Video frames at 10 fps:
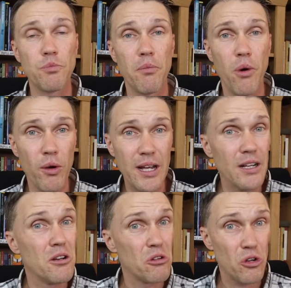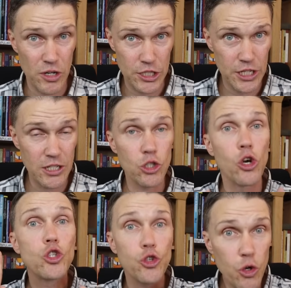is promoting Christians,
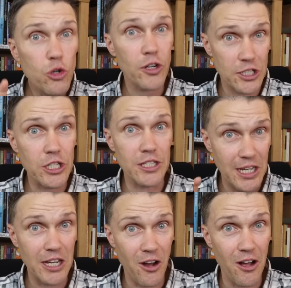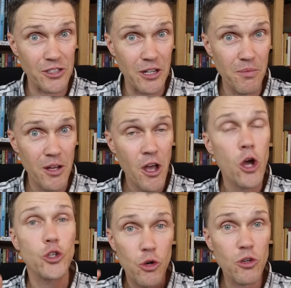true Christians, he calls them,
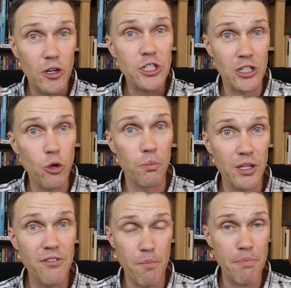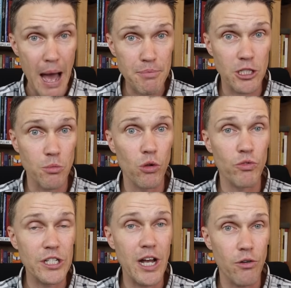True Christians who believe in baptismal
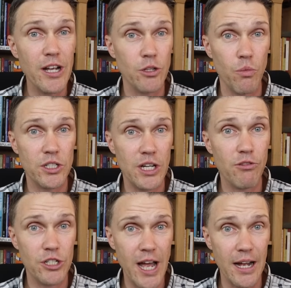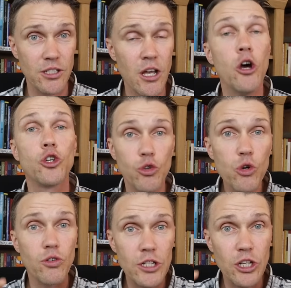regeneration, which he rejects.
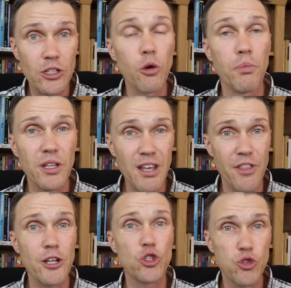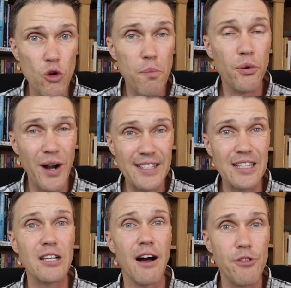True Christians who believe in the true
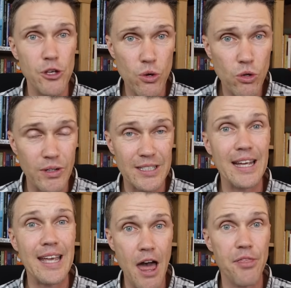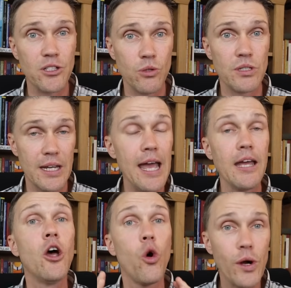presence of the Eucharist, like Catholics do
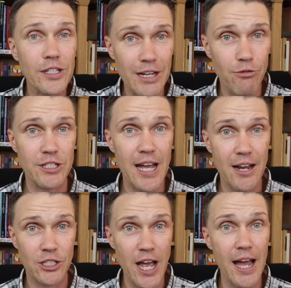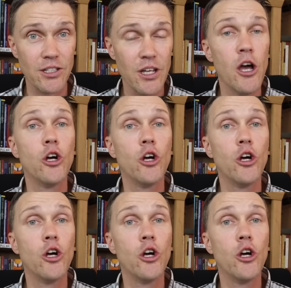today, which he rejects.